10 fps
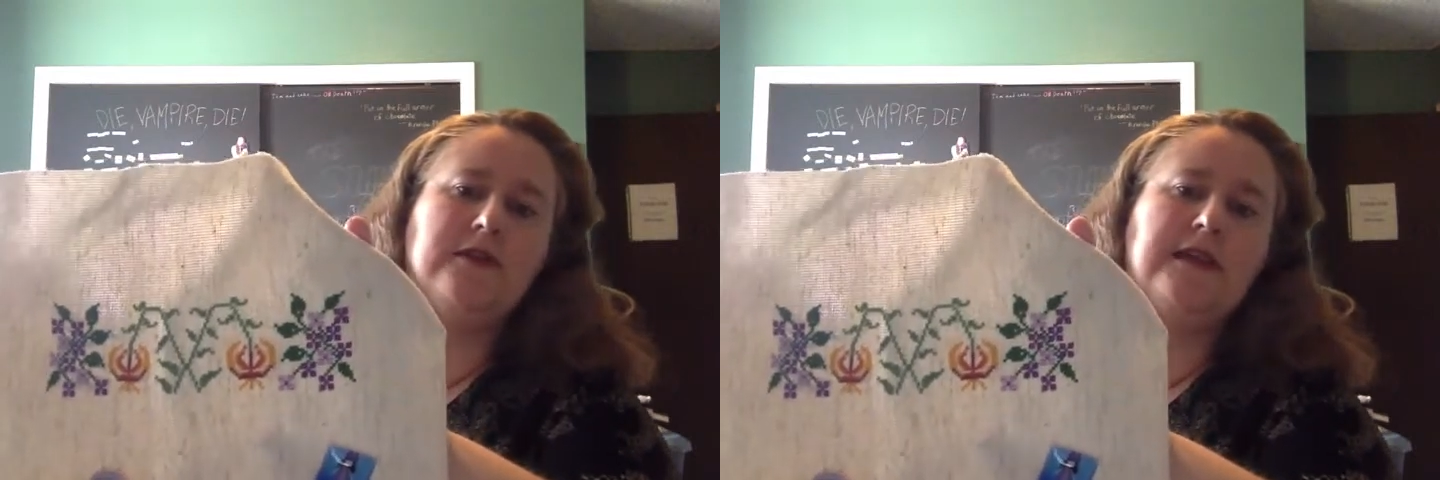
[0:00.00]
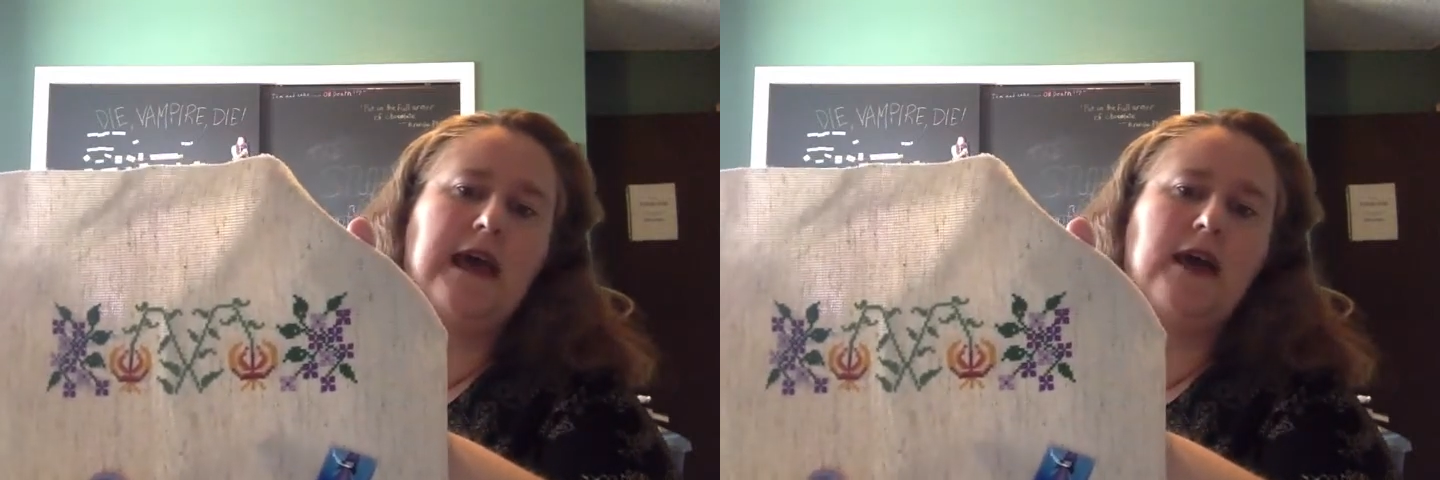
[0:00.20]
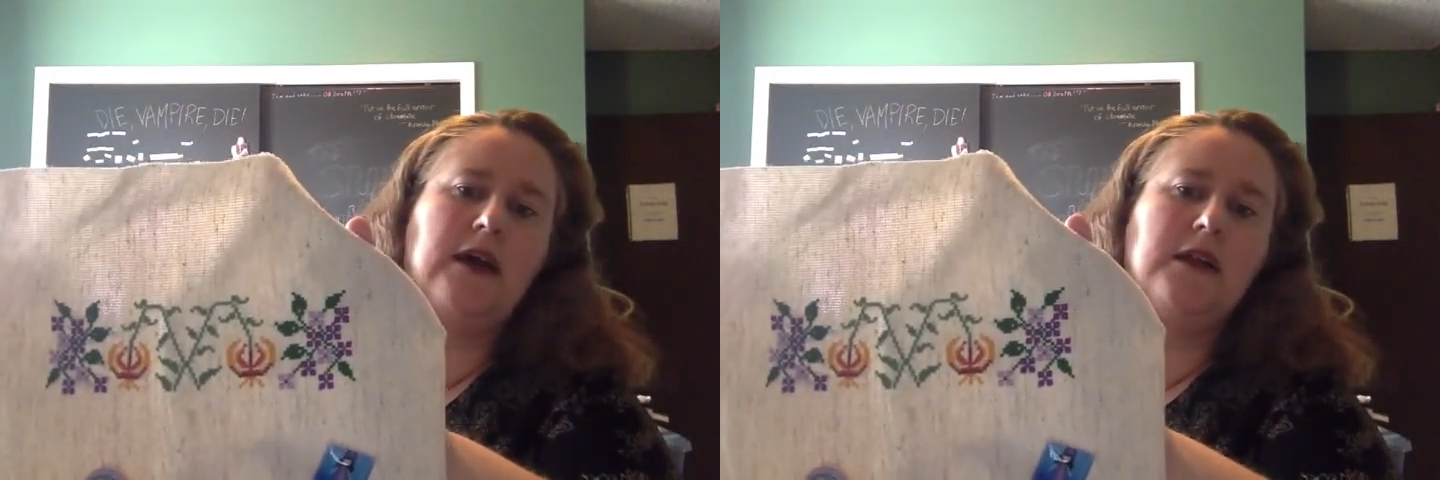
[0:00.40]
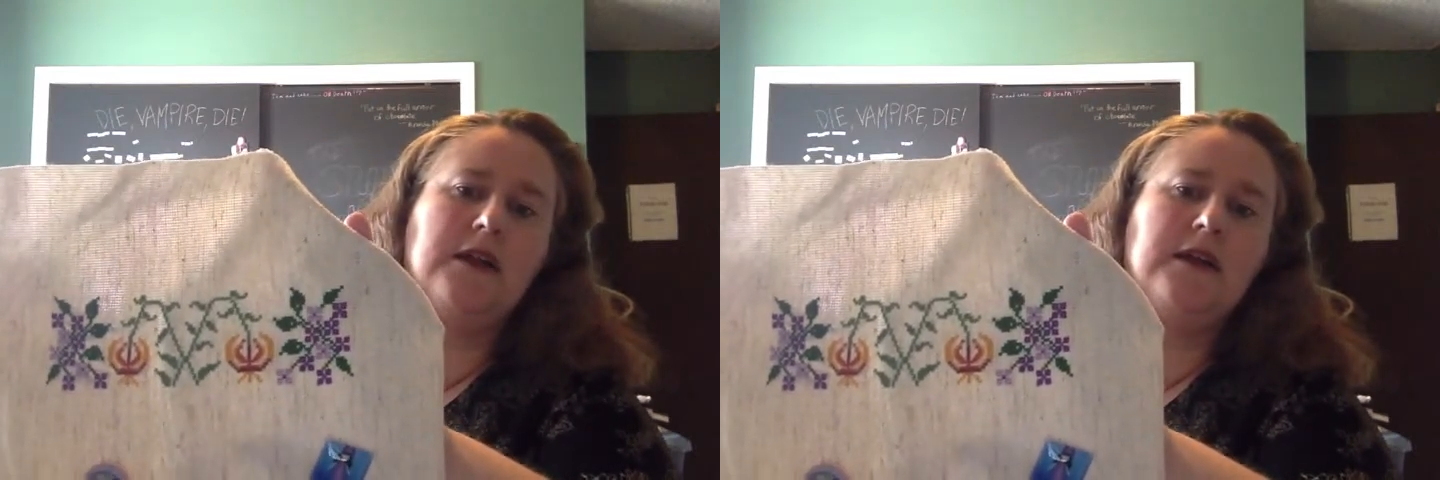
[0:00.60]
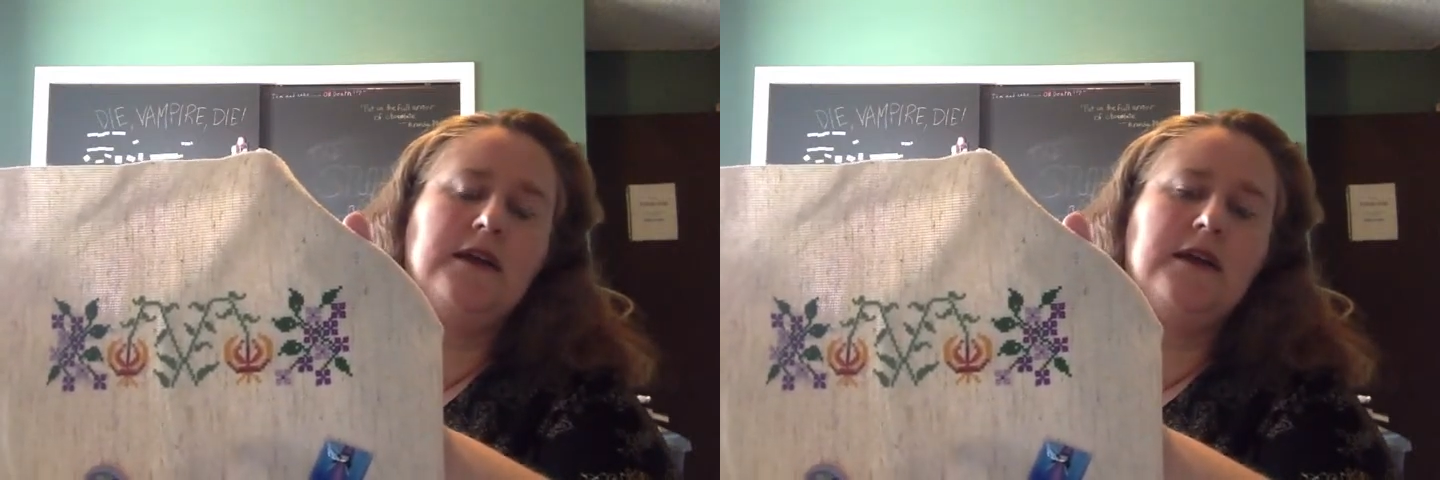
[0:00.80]
SAL
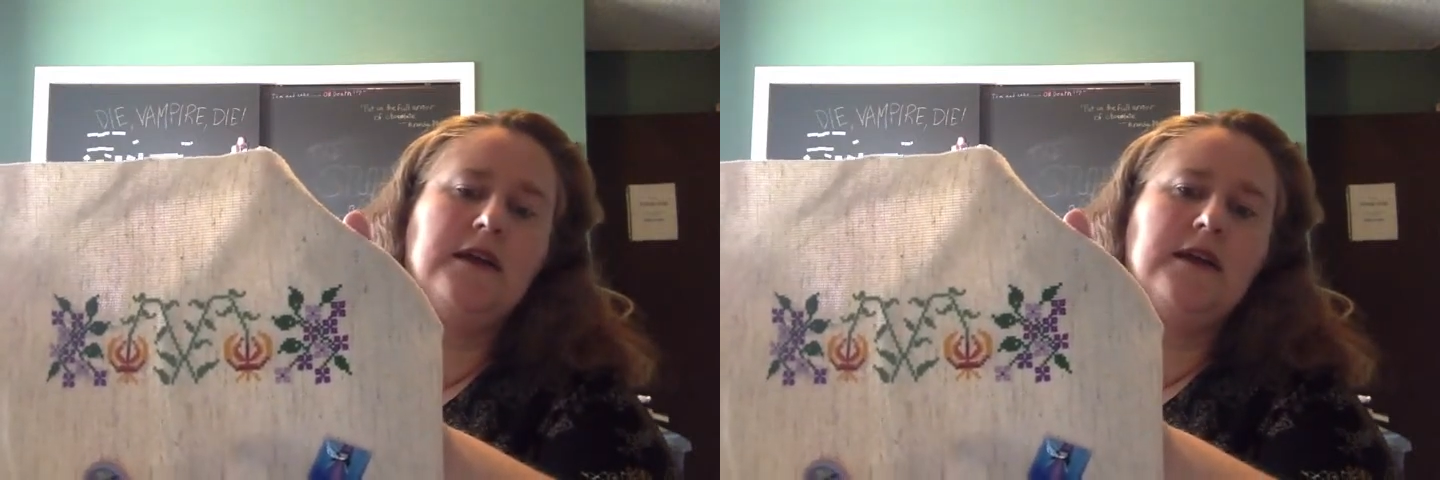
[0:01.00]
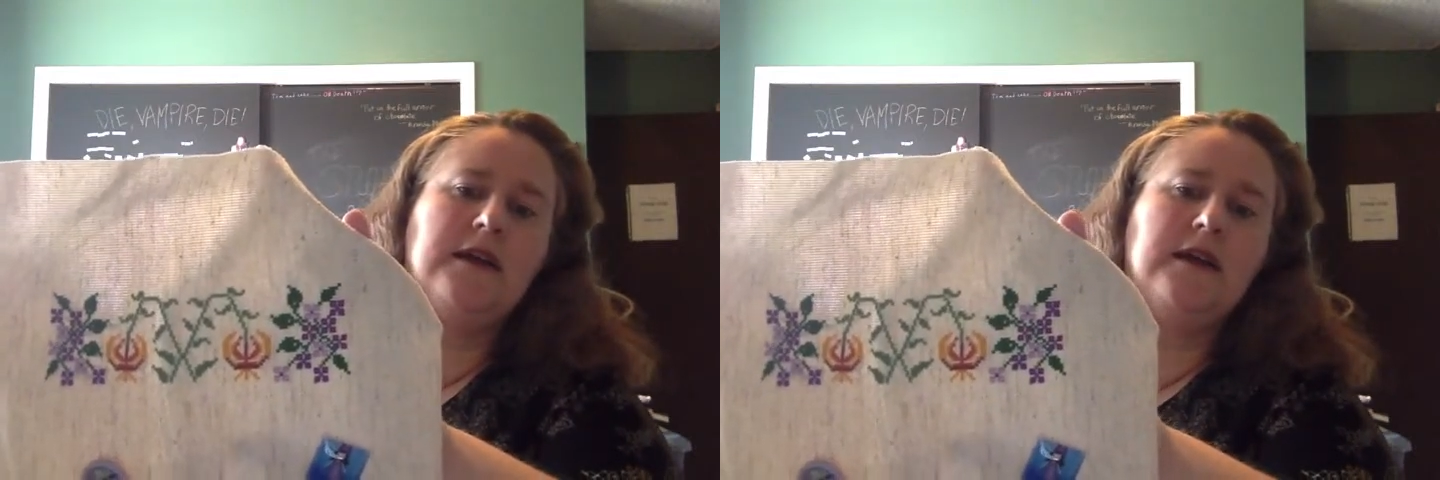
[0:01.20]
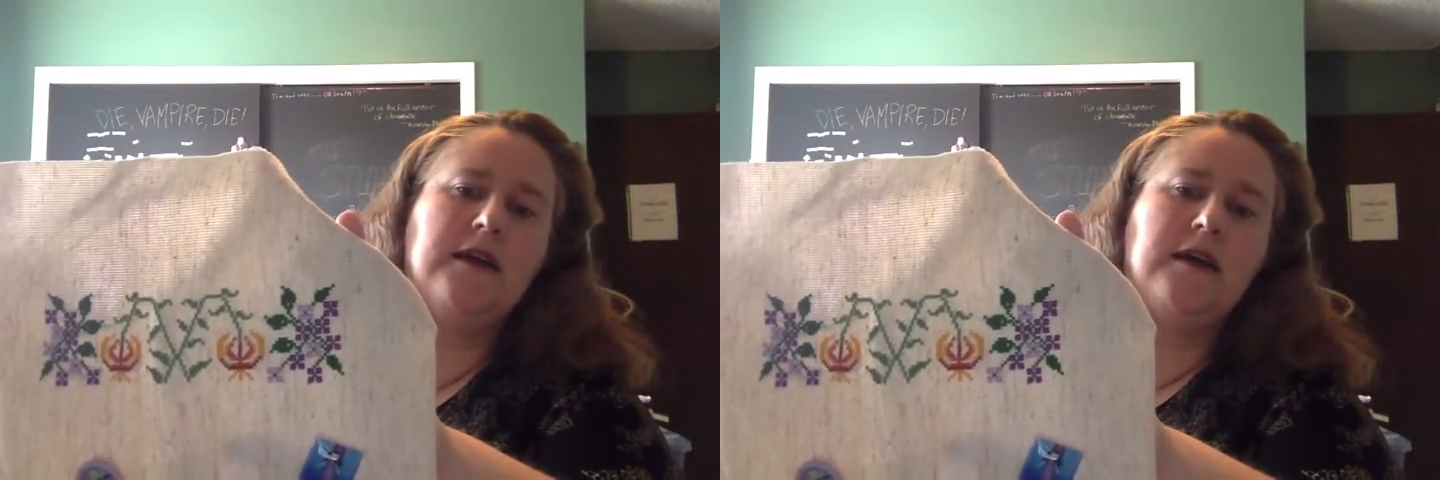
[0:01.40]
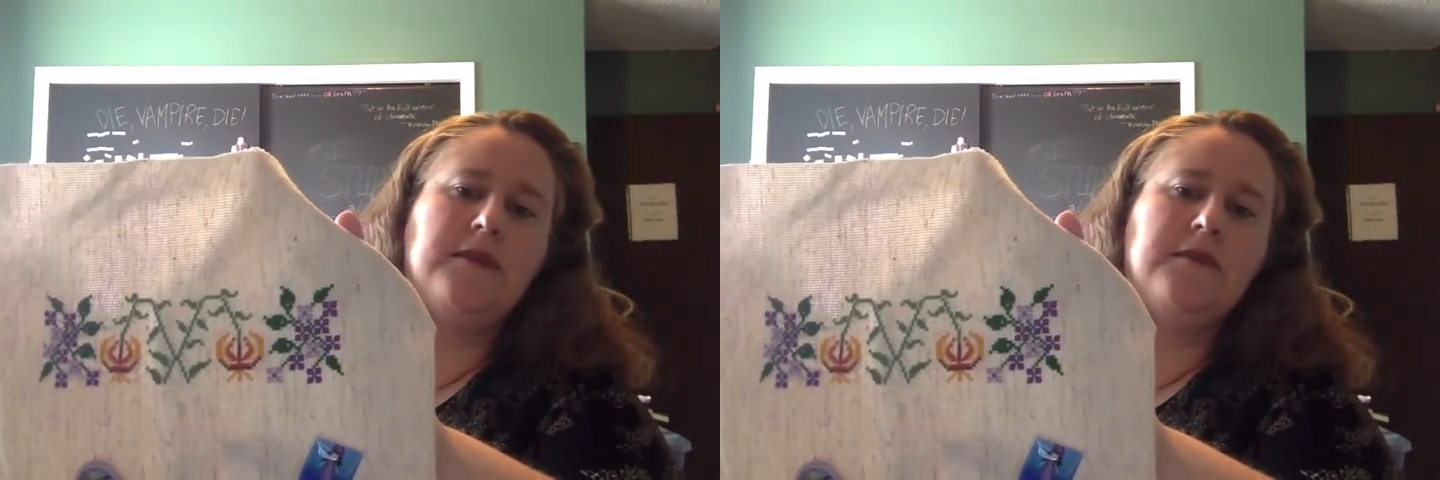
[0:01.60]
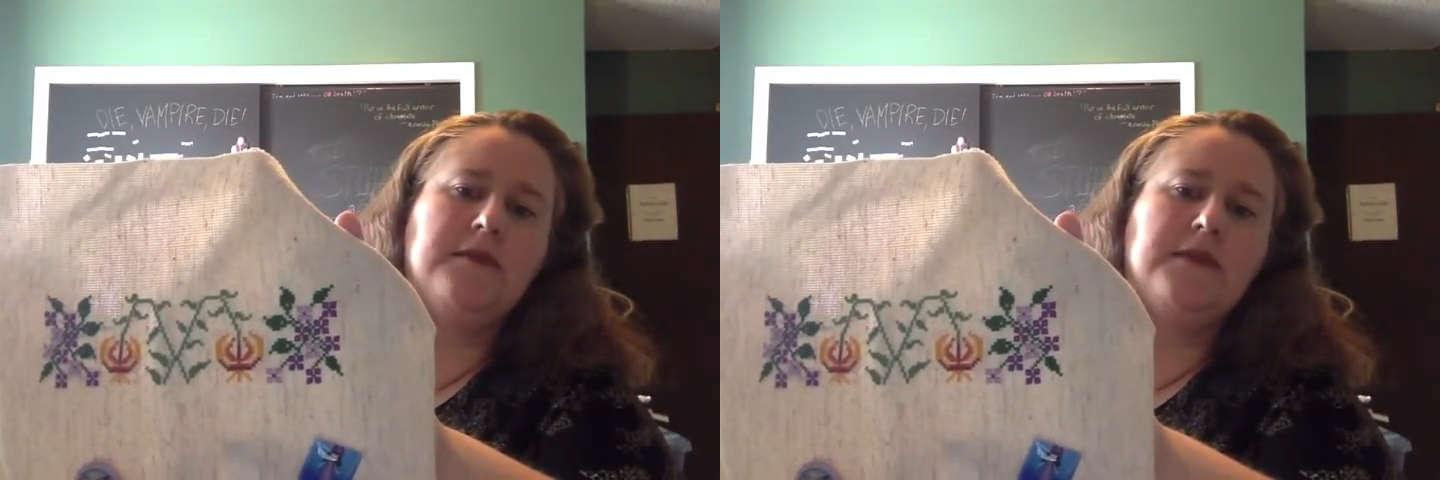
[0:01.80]

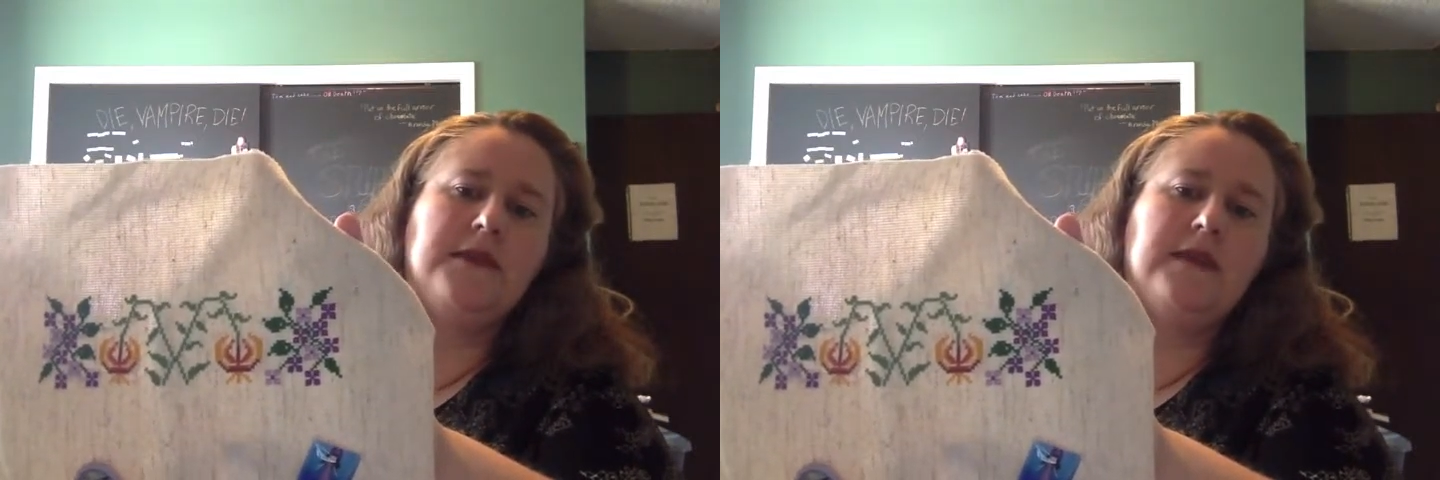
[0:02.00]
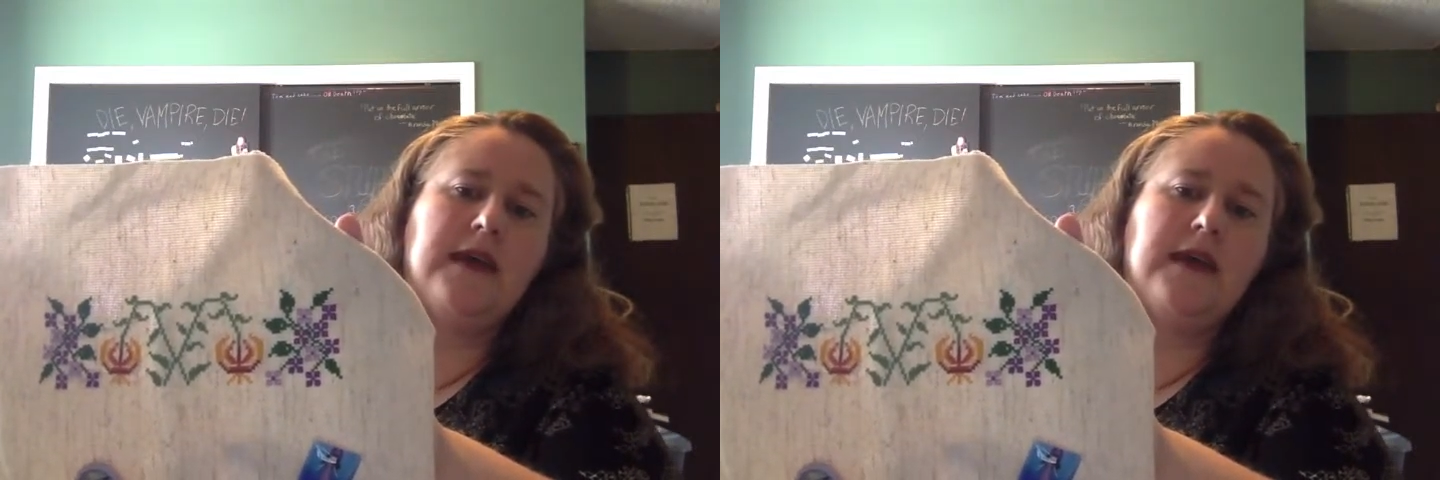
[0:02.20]
did